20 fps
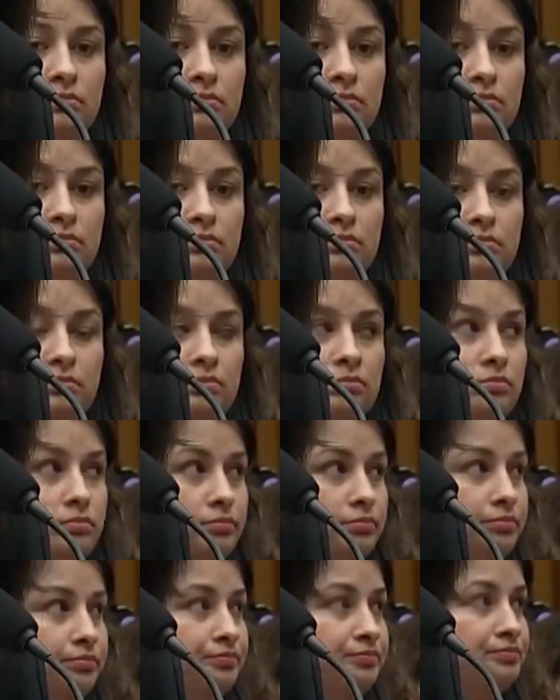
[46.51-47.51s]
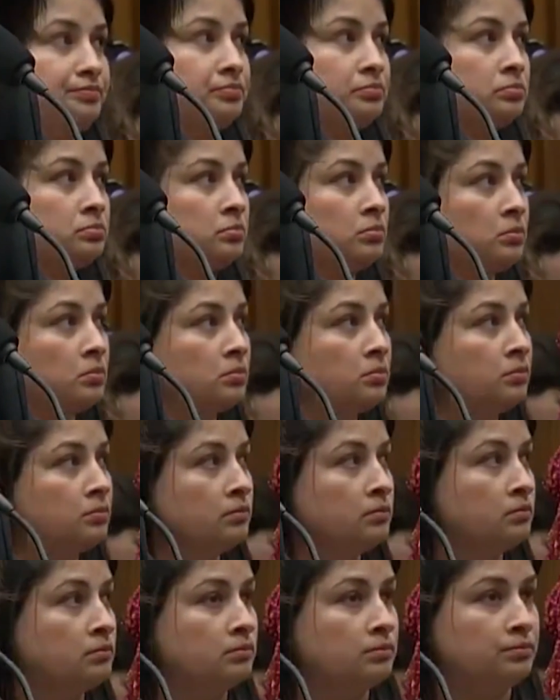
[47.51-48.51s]

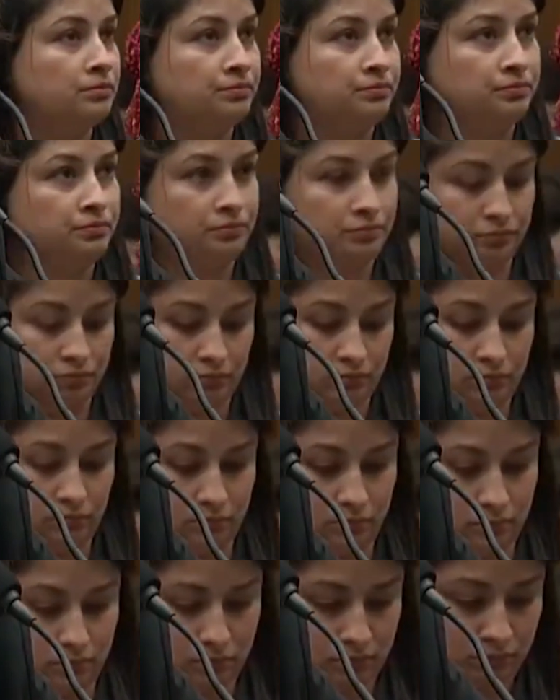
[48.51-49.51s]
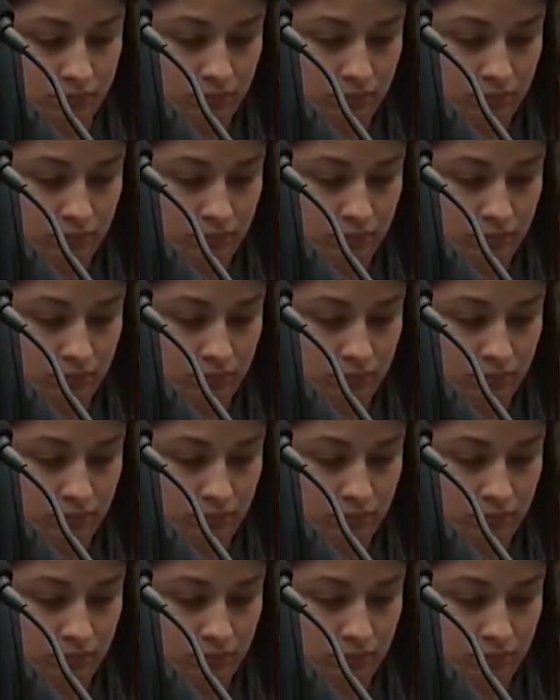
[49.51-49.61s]
[no speech]